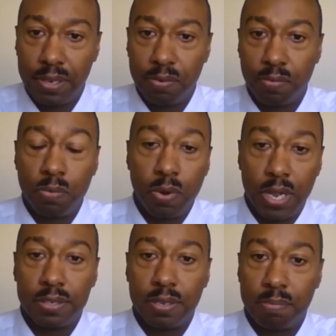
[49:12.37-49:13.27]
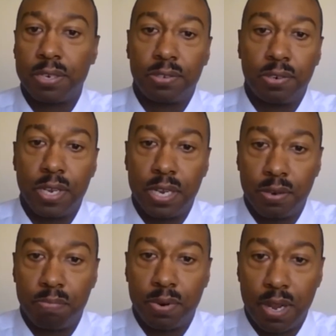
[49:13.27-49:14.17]
We want to make sure that
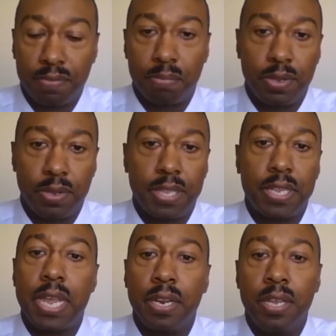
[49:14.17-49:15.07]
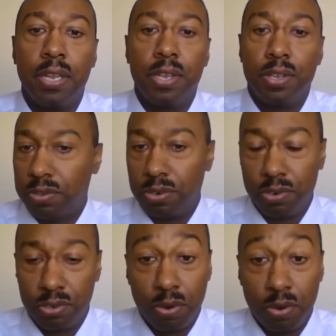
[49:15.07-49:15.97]
you're profitable and that you're
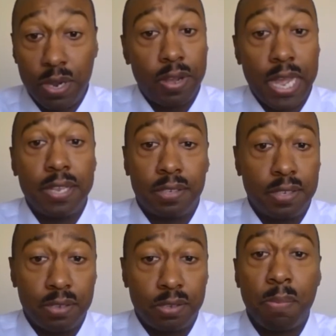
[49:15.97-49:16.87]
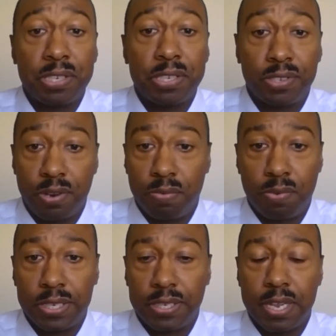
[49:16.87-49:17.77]
doing well, as the small business owner
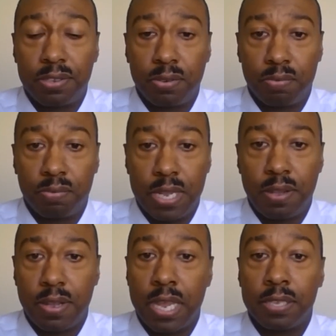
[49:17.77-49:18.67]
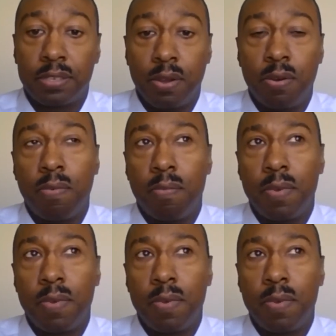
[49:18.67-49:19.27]
wants that too as well. And so,